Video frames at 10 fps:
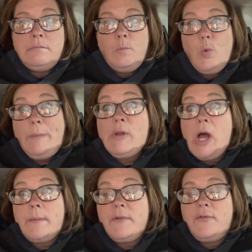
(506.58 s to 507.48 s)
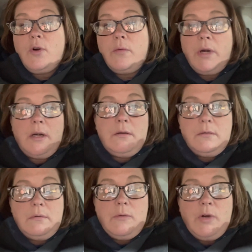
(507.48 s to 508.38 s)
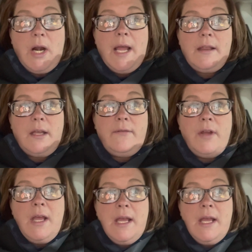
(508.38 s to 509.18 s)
one block before where, where I live,